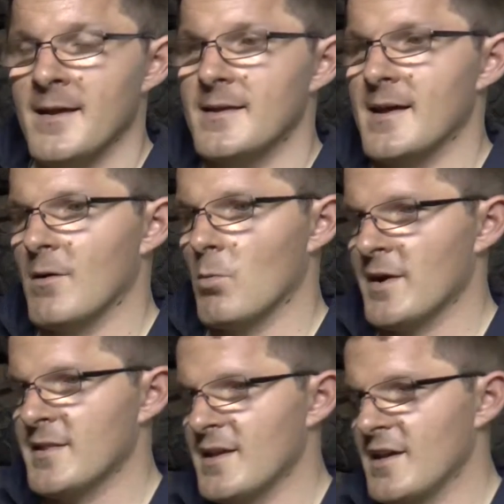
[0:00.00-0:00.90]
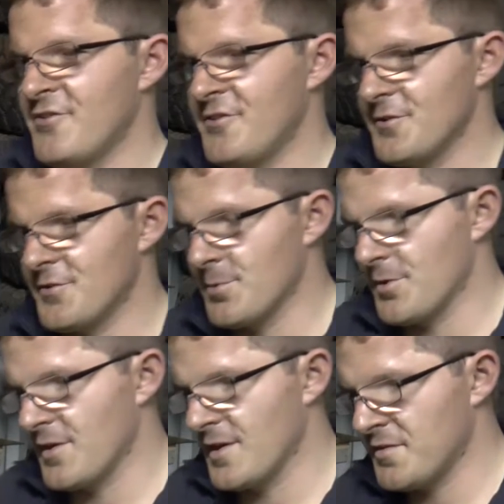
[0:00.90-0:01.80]
Now, one of the issues
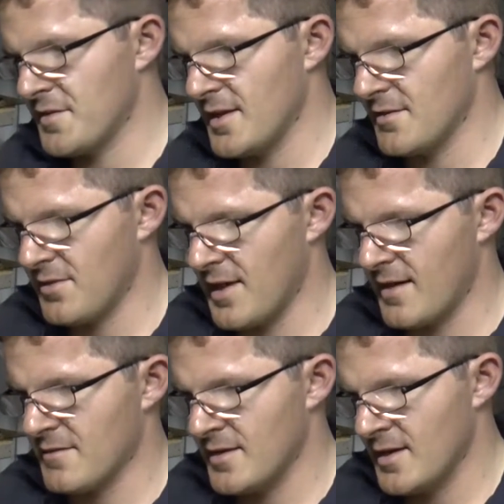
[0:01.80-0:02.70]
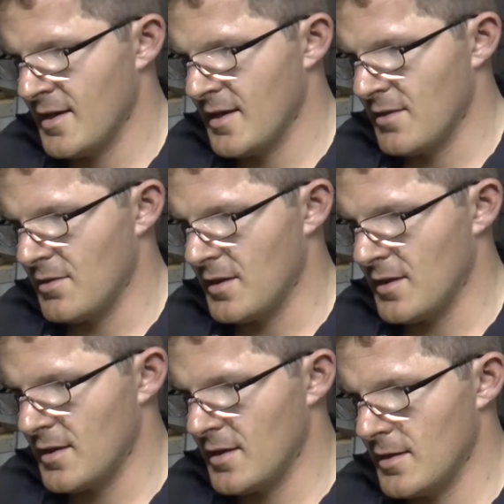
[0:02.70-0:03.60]
with this is that
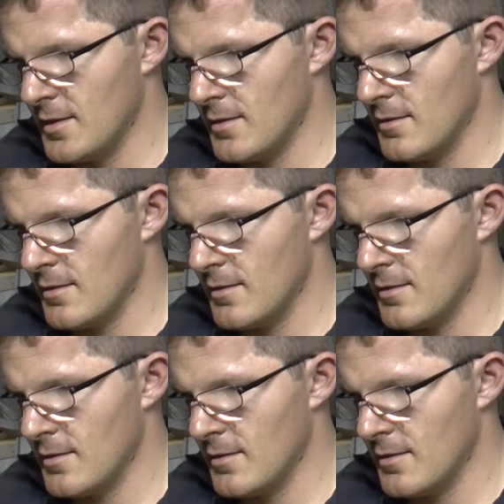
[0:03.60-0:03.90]
your